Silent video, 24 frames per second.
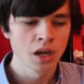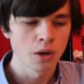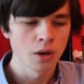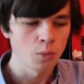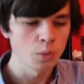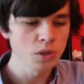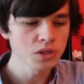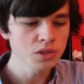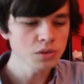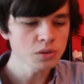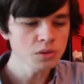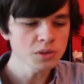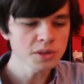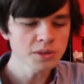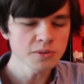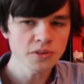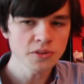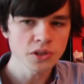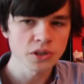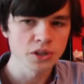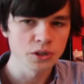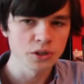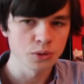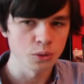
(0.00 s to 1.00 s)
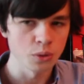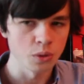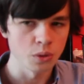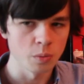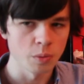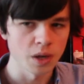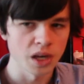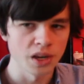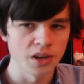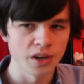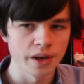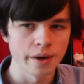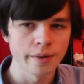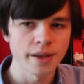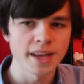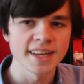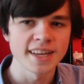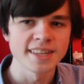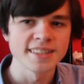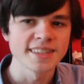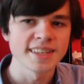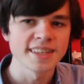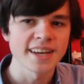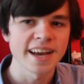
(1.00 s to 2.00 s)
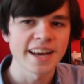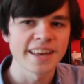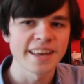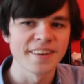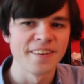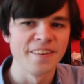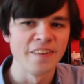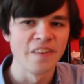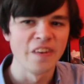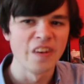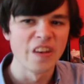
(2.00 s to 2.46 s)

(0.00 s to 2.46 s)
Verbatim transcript: What's also very cool about it is it had